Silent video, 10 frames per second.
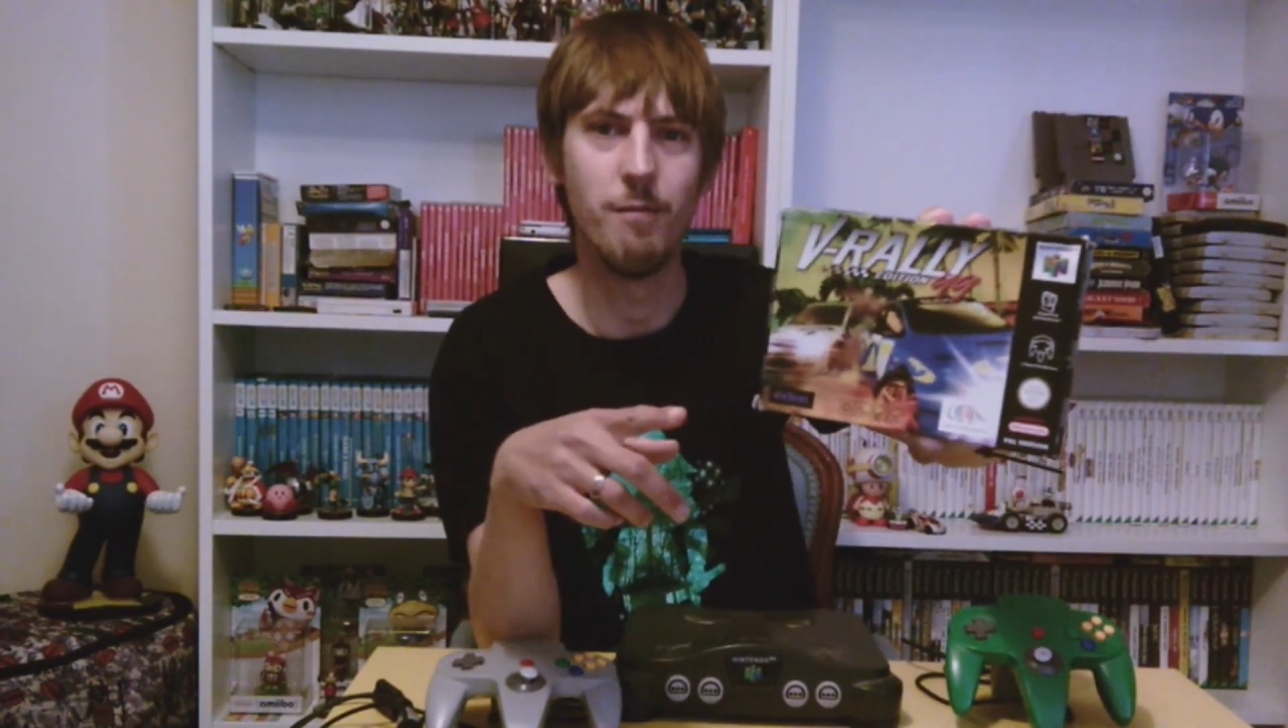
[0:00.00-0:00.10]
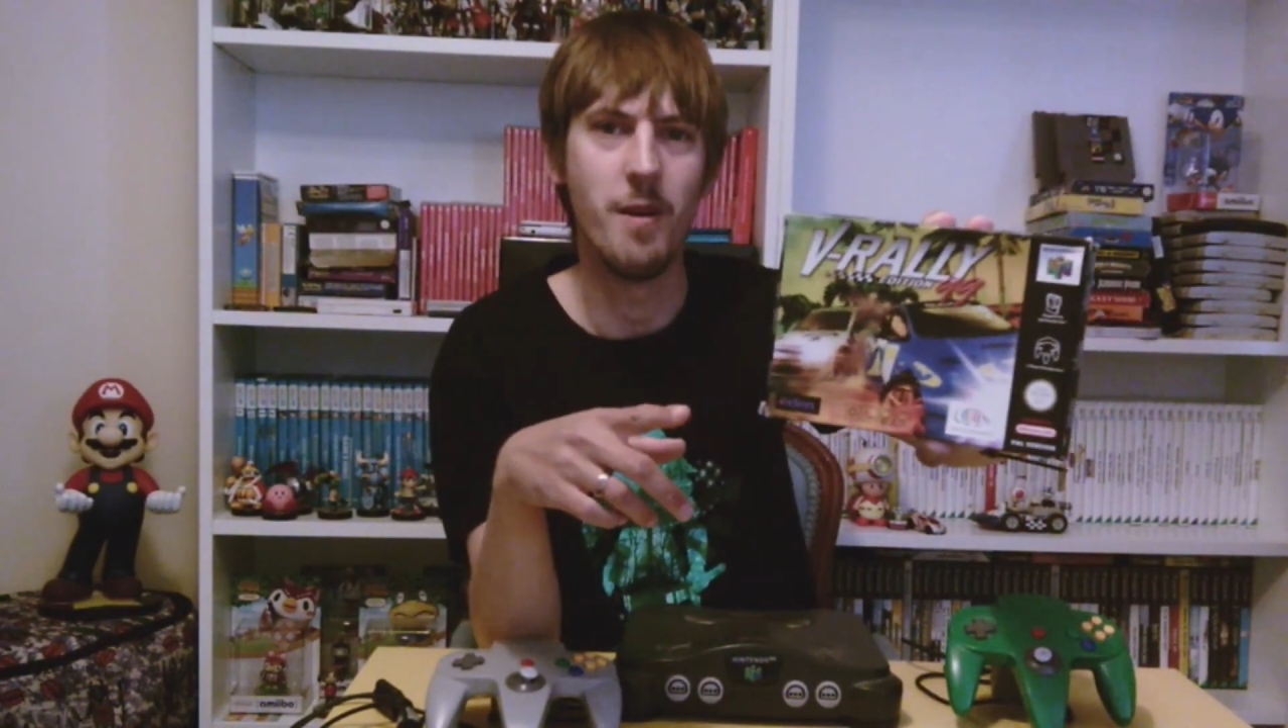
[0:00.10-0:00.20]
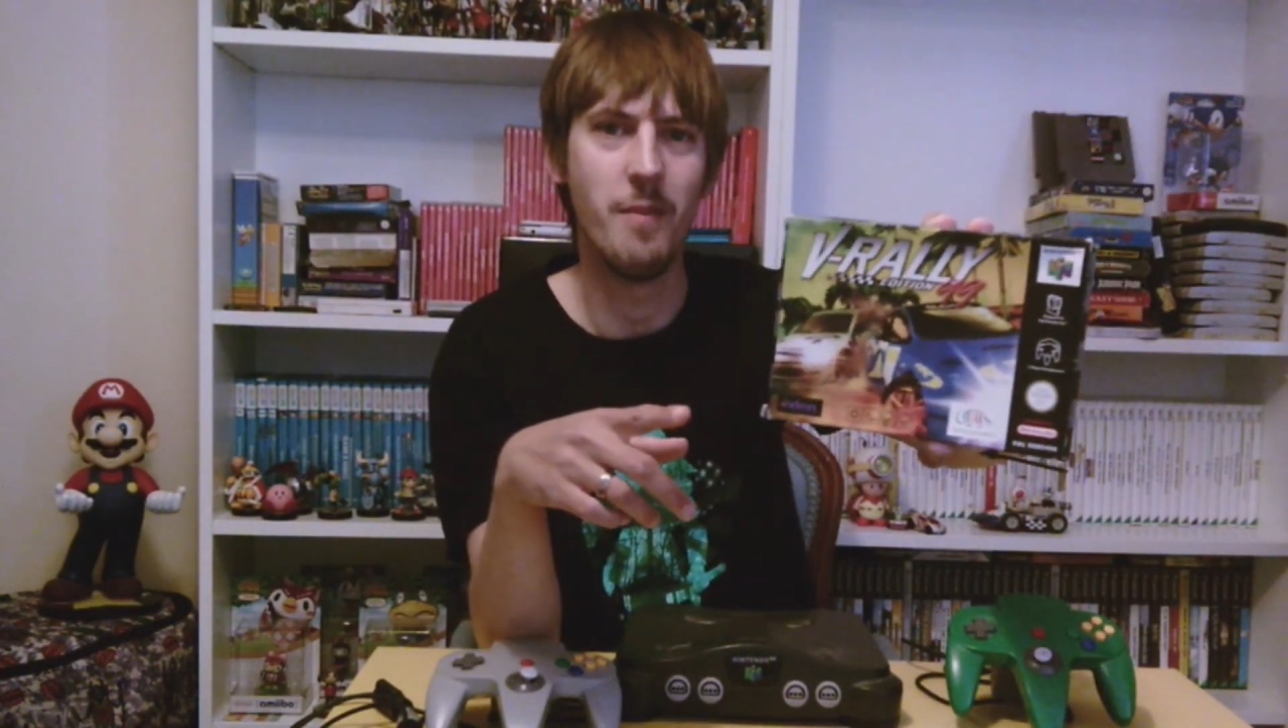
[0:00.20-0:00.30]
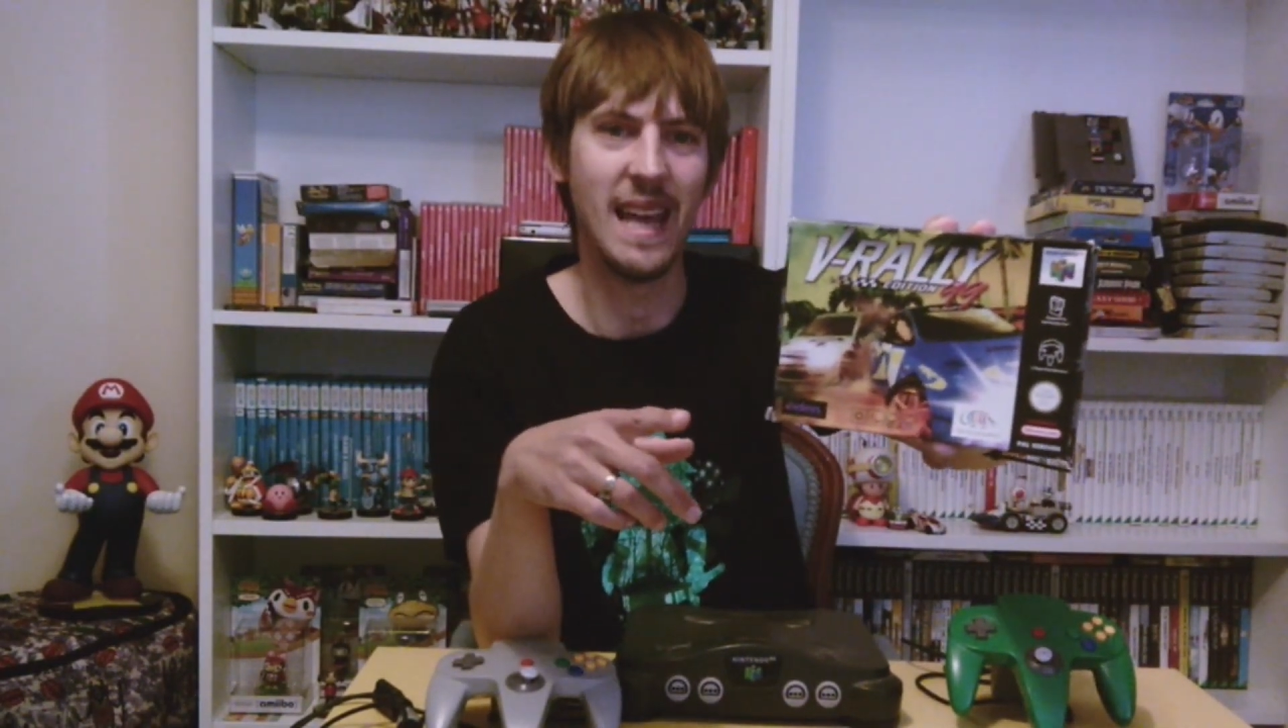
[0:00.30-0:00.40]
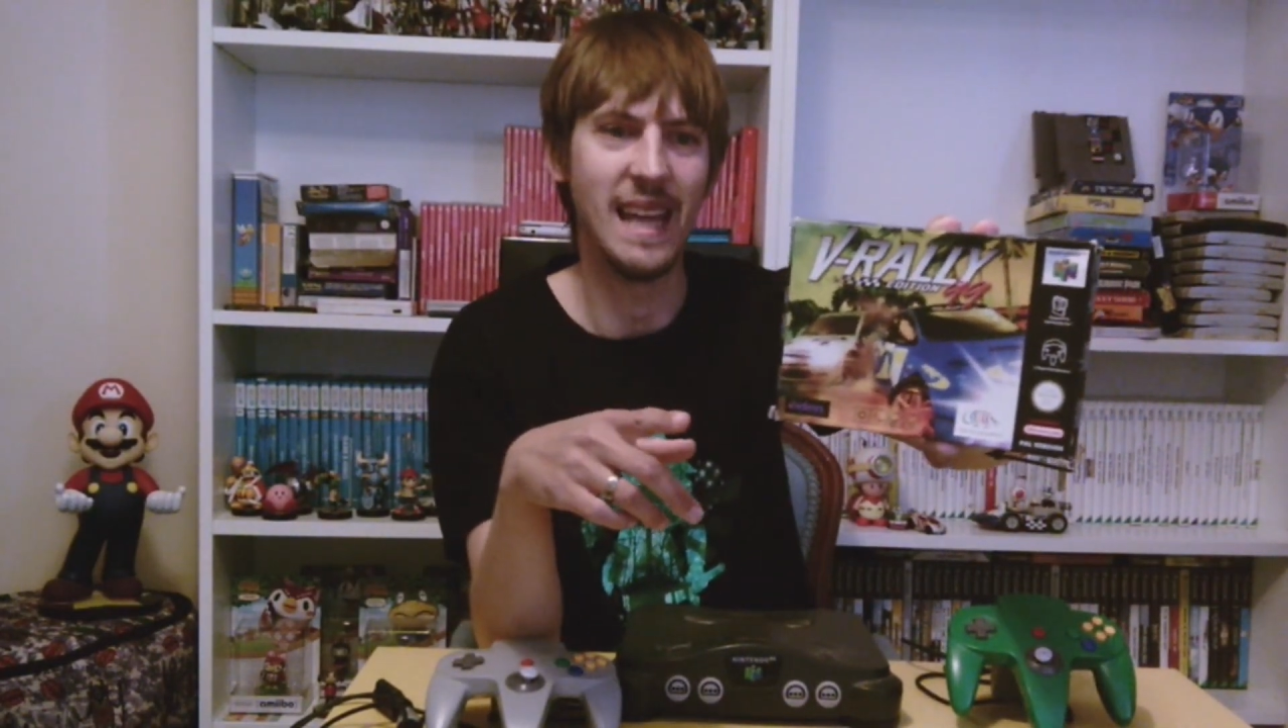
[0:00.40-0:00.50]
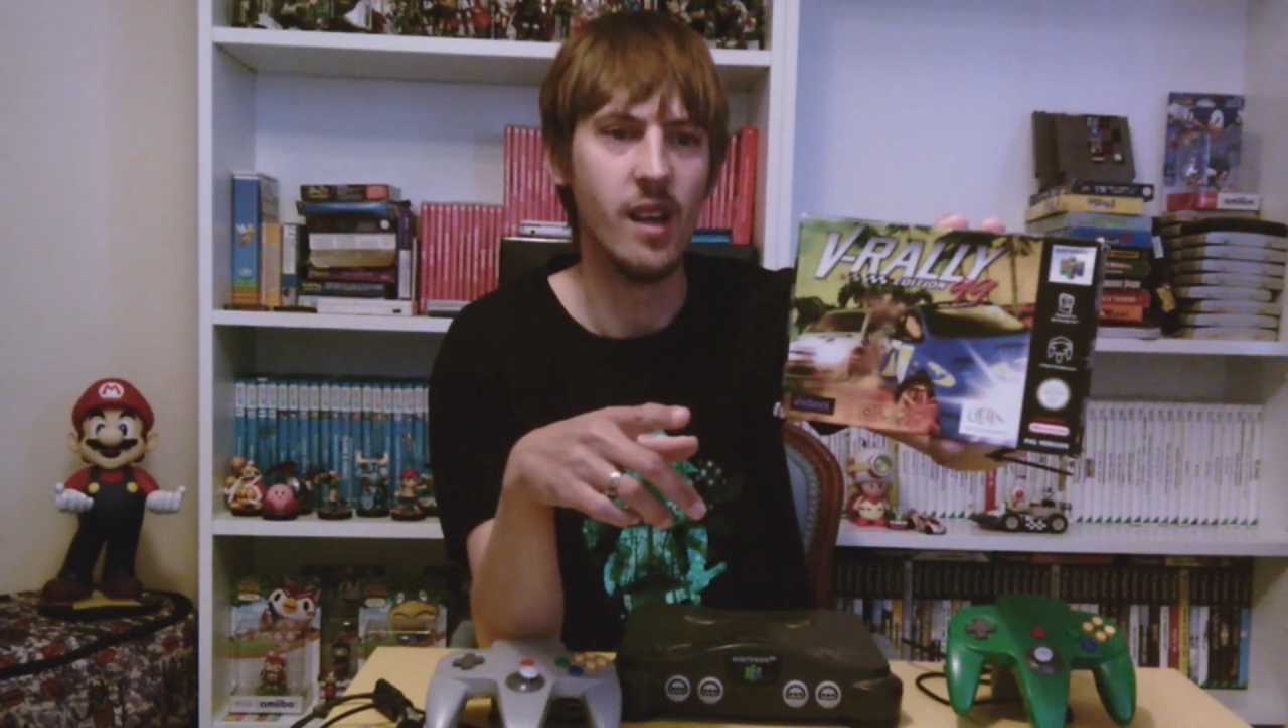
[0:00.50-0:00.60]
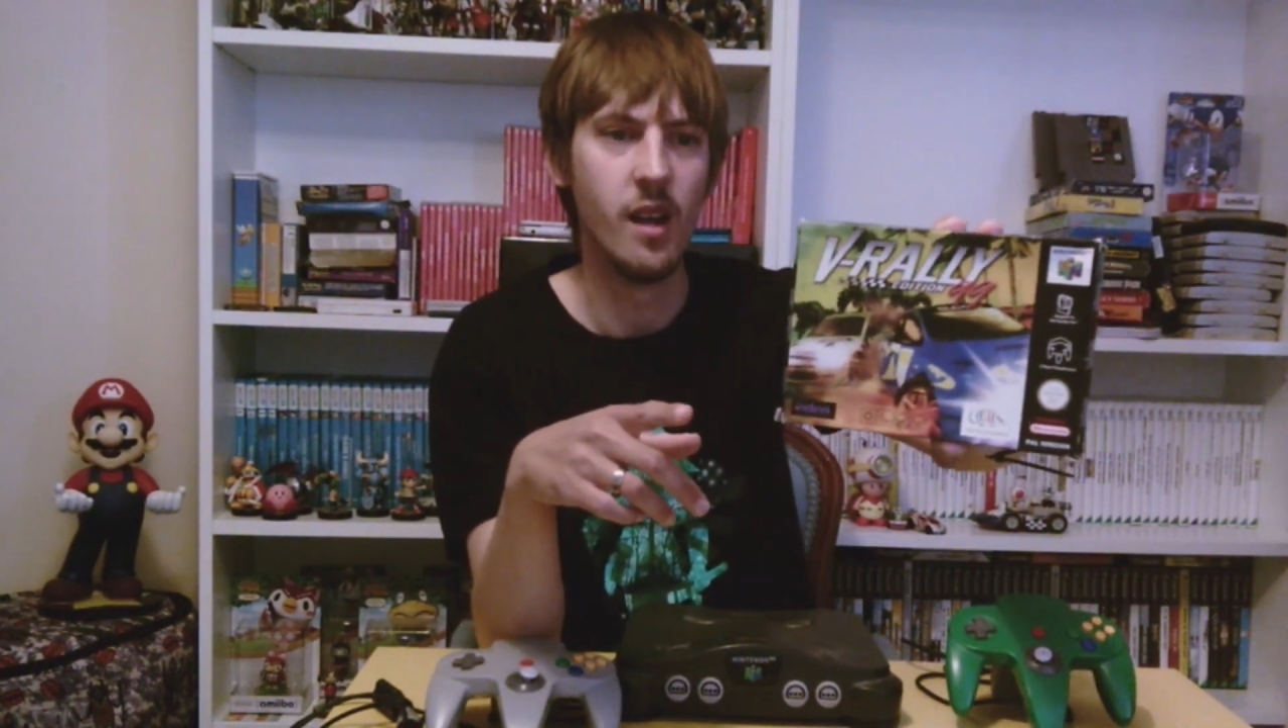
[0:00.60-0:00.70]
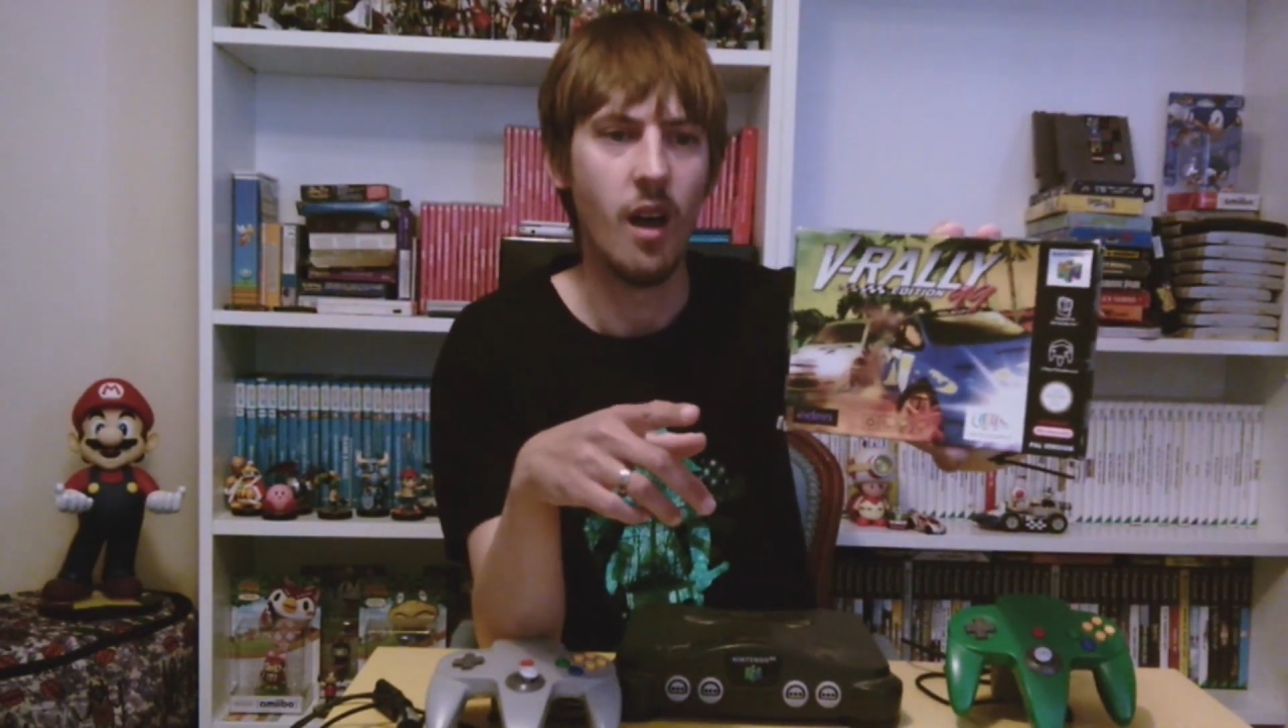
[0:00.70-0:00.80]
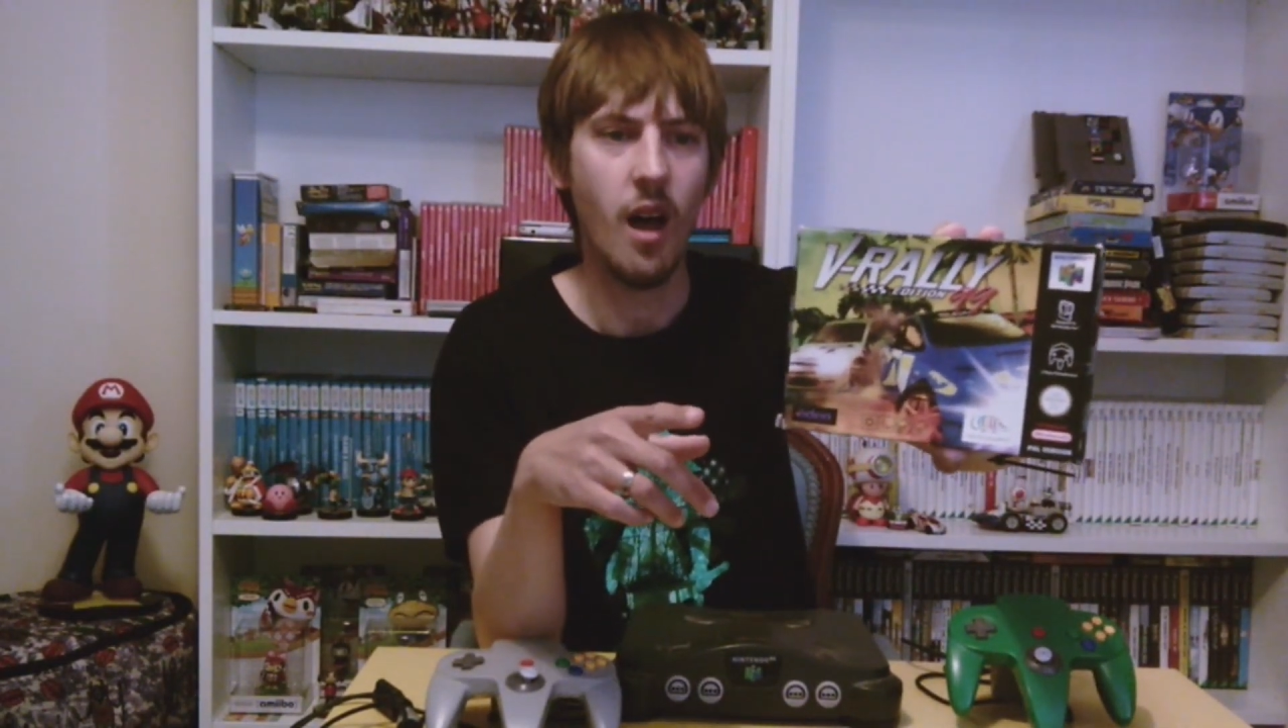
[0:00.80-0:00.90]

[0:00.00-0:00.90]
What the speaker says: one for me.